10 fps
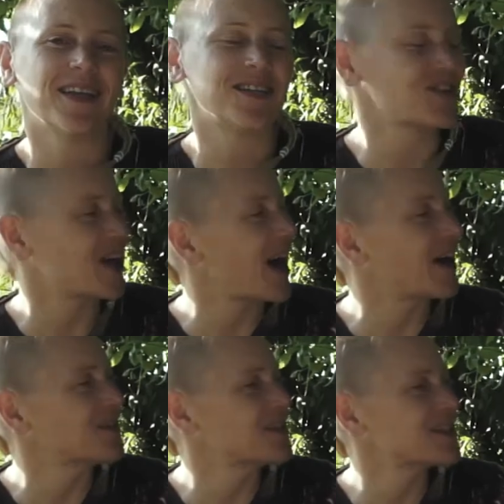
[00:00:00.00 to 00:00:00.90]
little
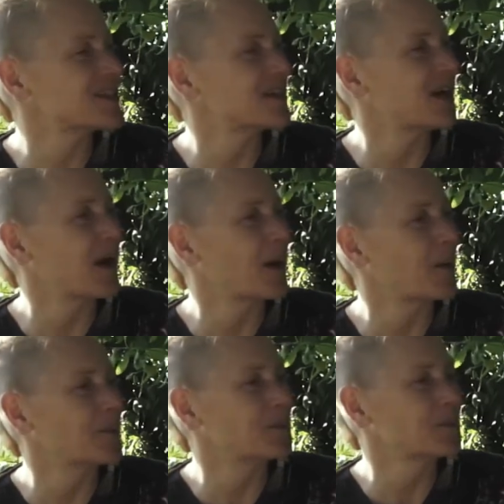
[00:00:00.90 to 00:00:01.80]
house
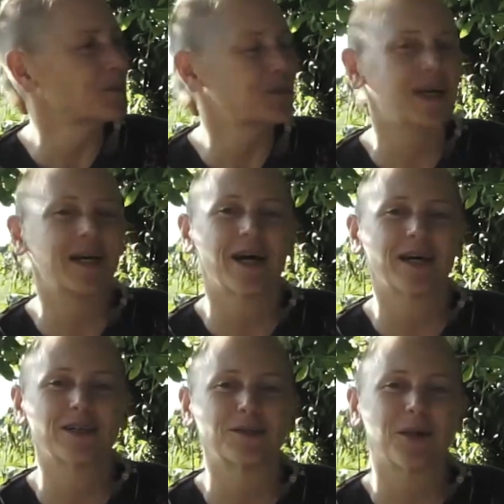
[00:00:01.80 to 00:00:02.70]
being
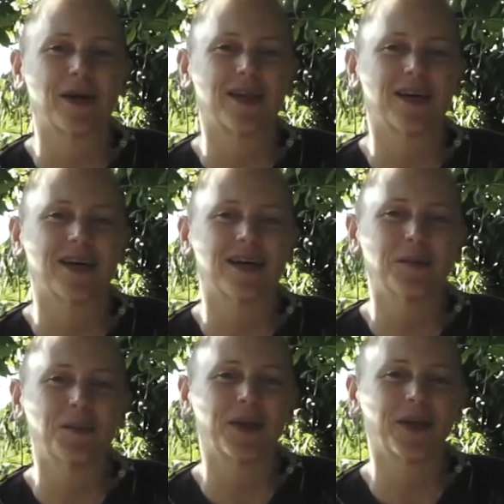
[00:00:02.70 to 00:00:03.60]
cuddled by
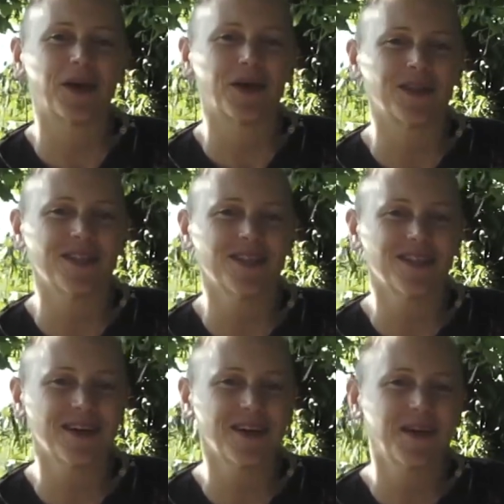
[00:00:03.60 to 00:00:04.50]
the
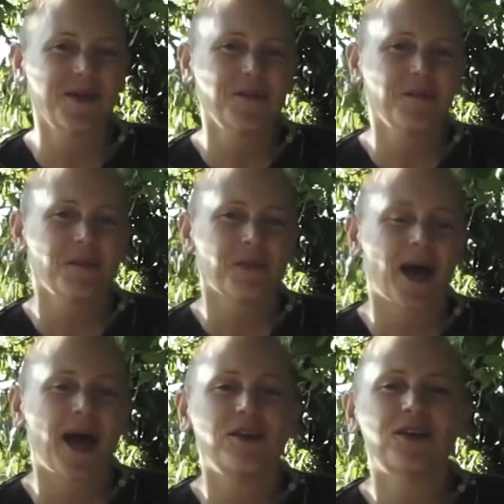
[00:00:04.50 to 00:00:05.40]
girls.
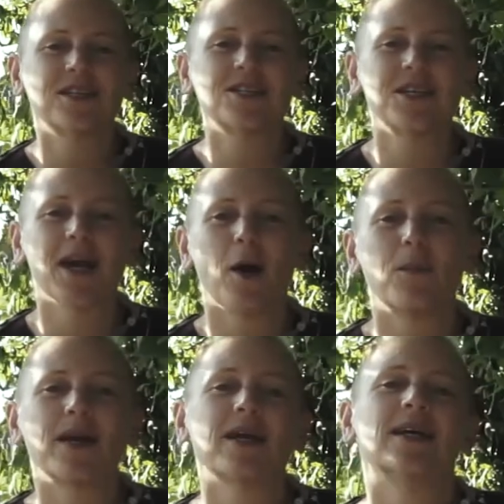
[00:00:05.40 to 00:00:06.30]
And you can see how
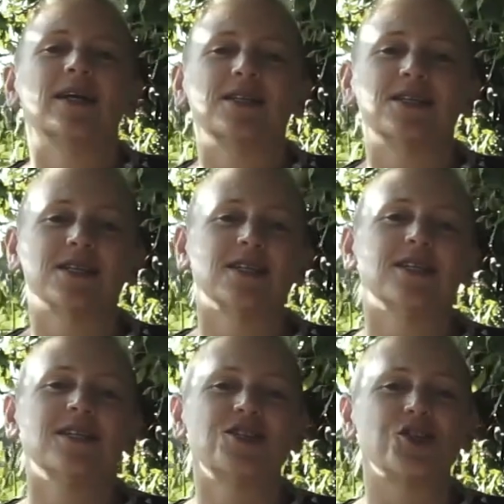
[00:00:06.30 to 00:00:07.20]
muddy it is in
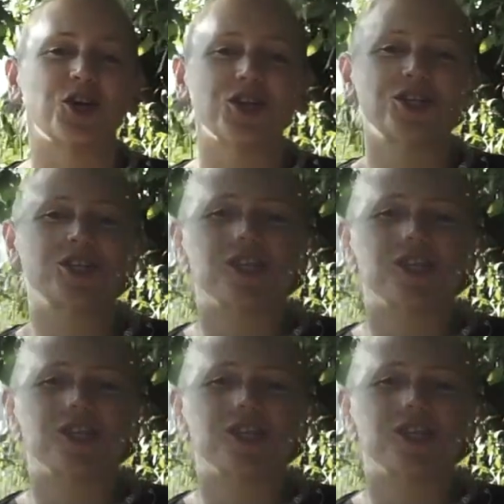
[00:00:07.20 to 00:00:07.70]
these shots.